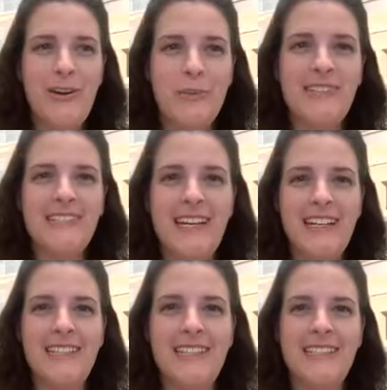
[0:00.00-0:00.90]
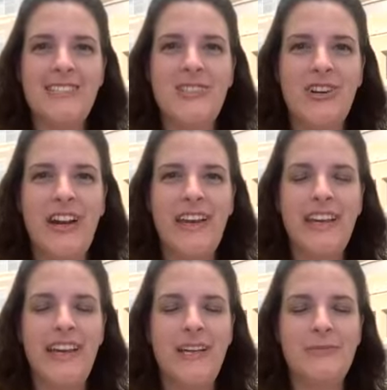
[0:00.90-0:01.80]
I'm excited. This is
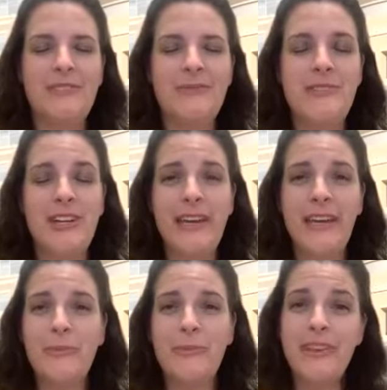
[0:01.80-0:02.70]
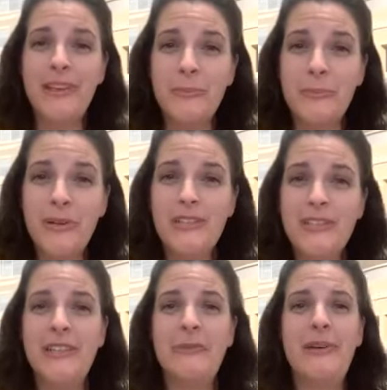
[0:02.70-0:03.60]
great. I'm sorry I can't be there in
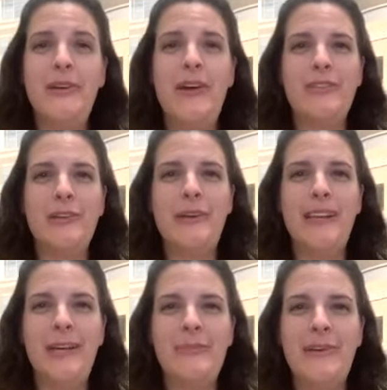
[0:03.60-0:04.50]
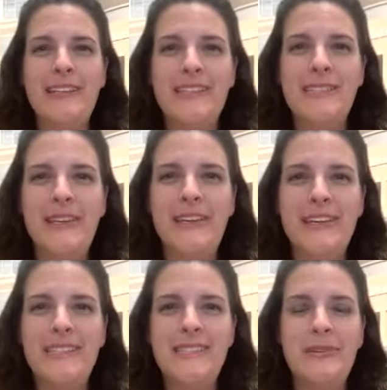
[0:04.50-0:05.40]
person when you have your meeting, but at least we can
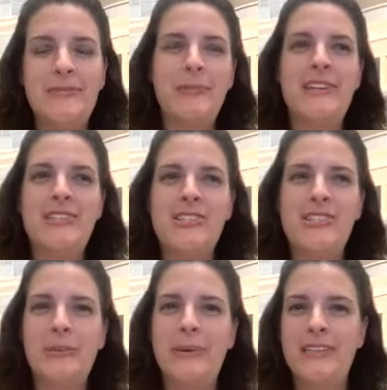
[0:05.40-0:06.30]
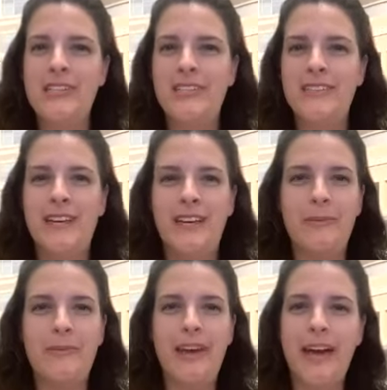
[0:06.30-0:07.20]
get some information to your patients. I
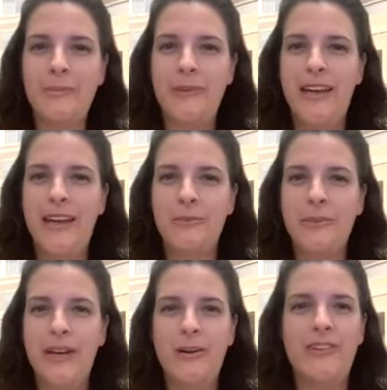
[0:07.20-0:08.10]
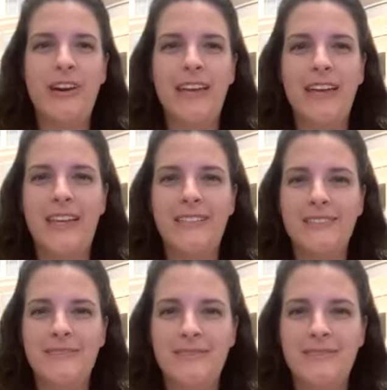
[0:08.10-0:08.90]
am happy to help however I can.